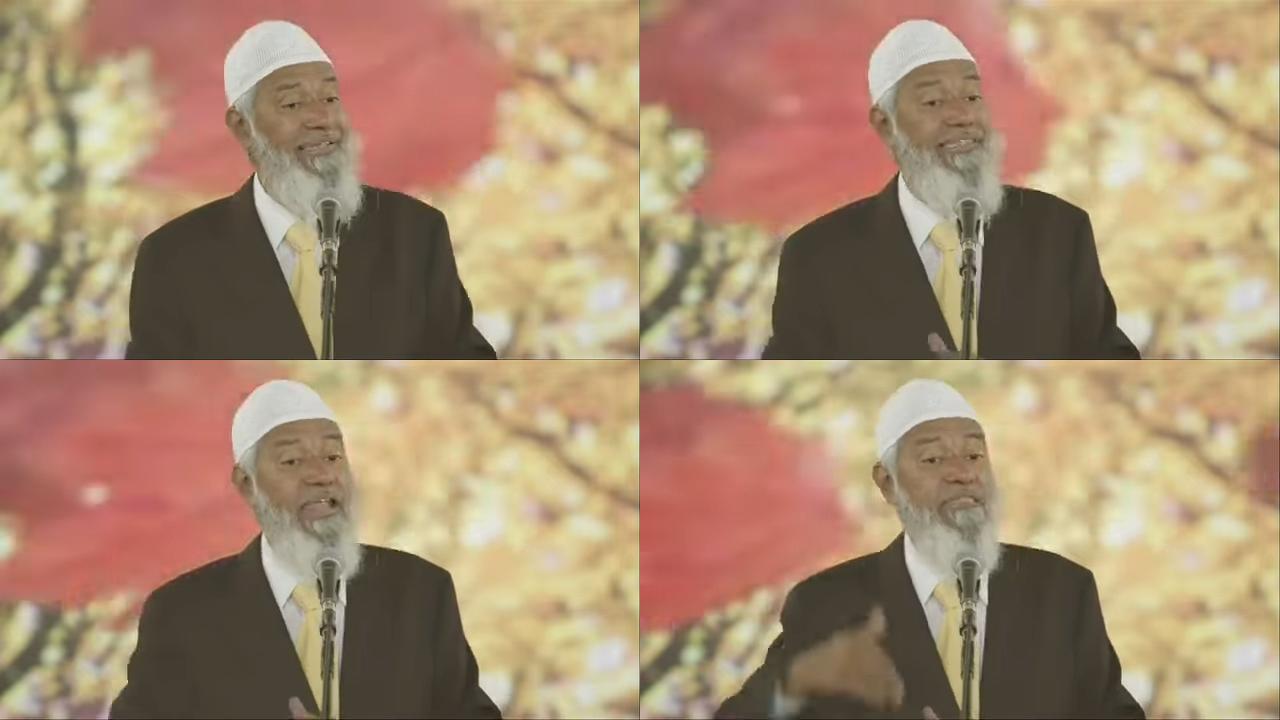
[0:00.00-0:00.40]

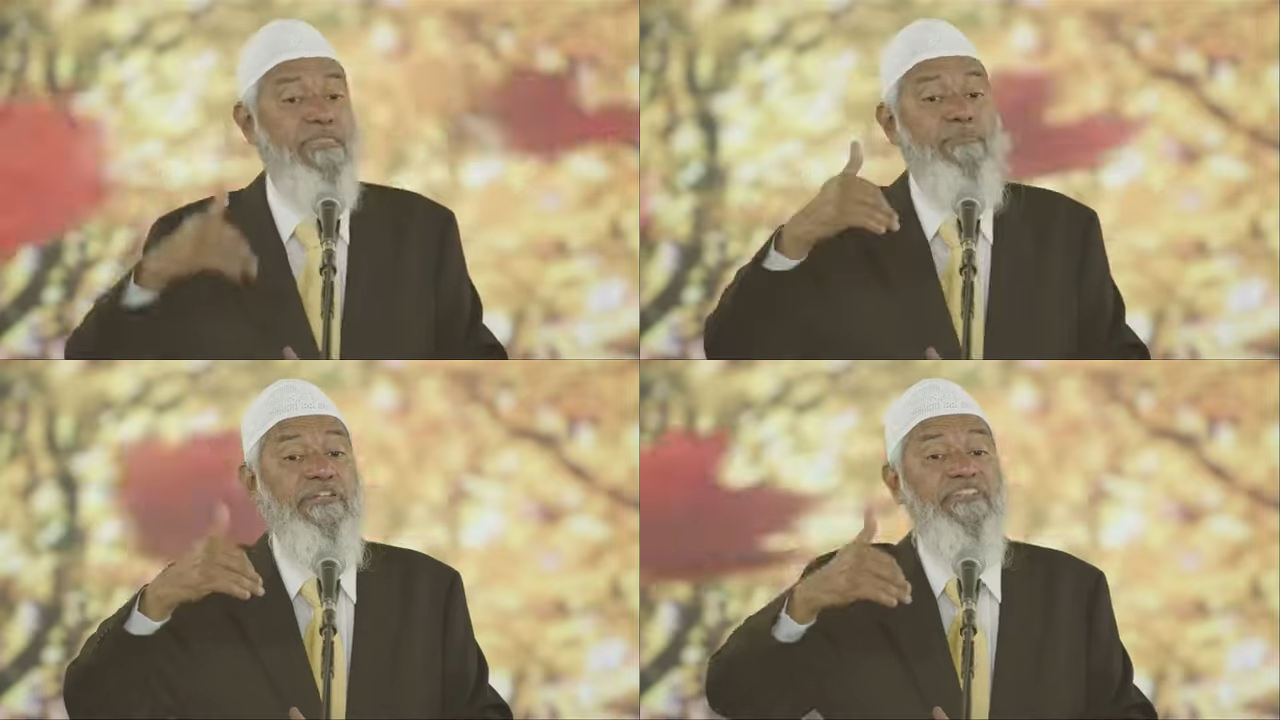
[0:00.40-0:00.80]
there are
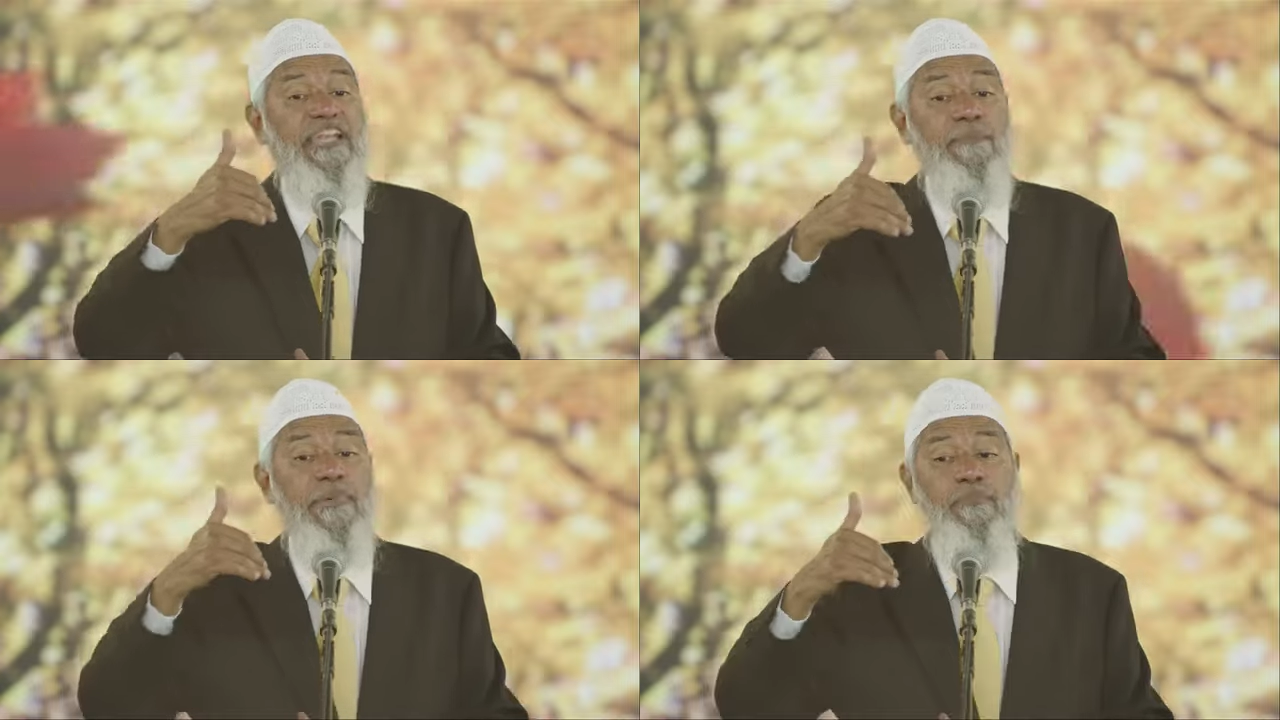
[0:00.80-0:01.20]
some
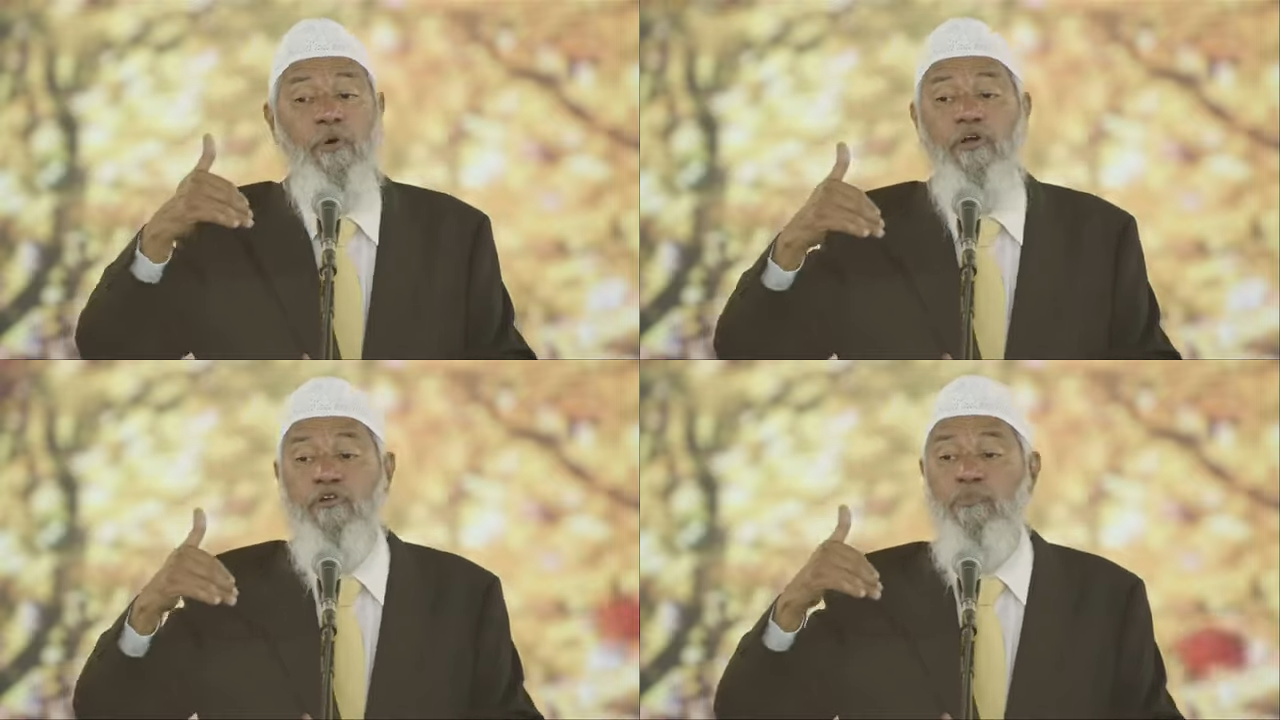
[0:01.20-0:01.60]
Islamic
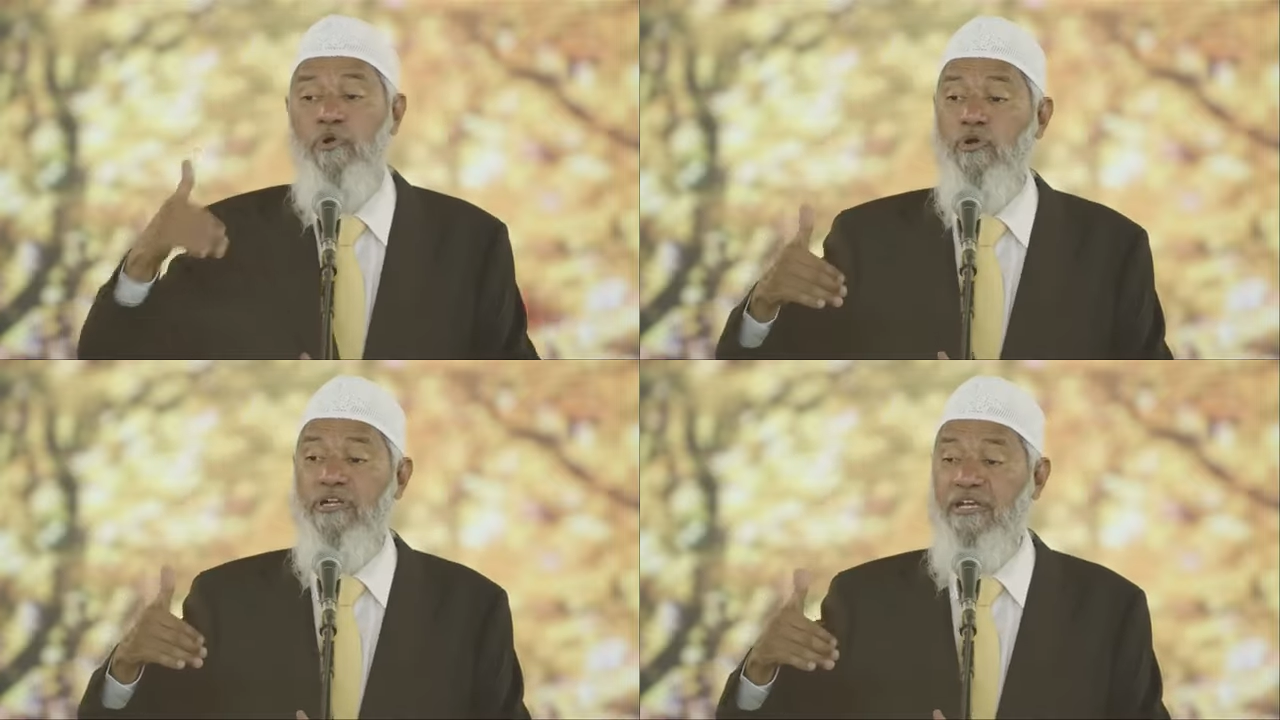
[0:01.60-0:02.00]
points to be
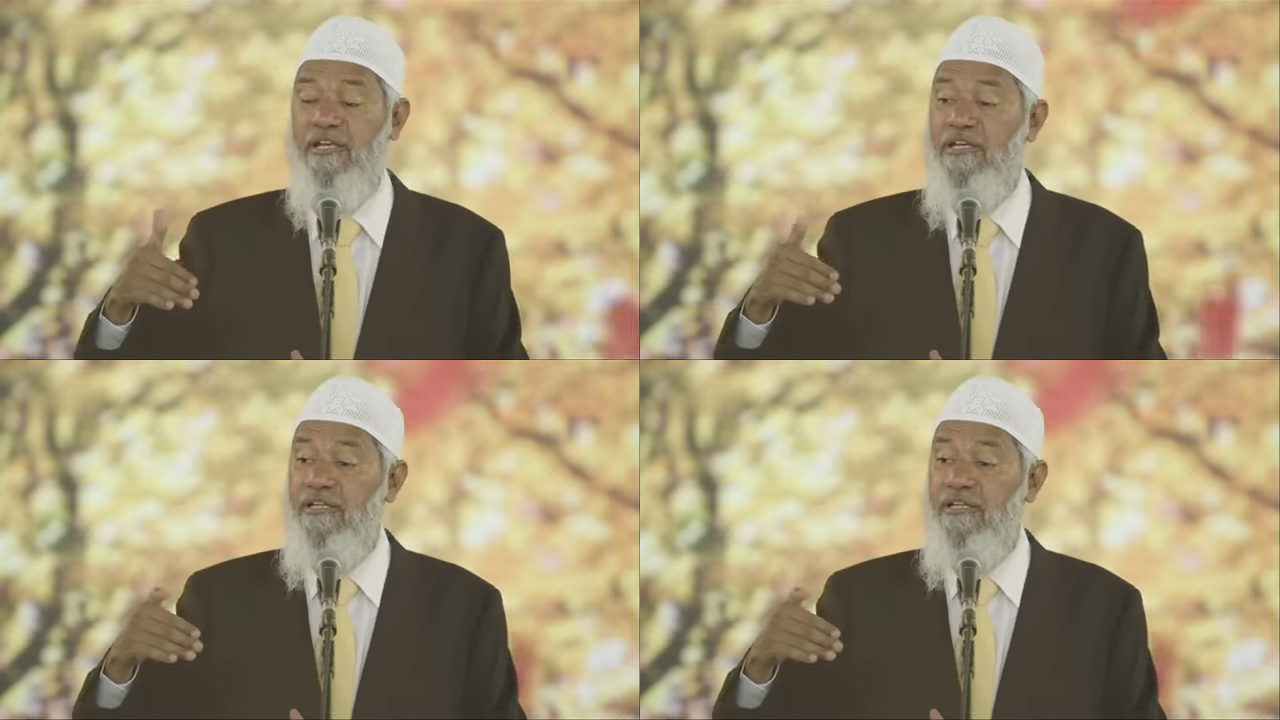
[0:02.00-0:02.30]
noted.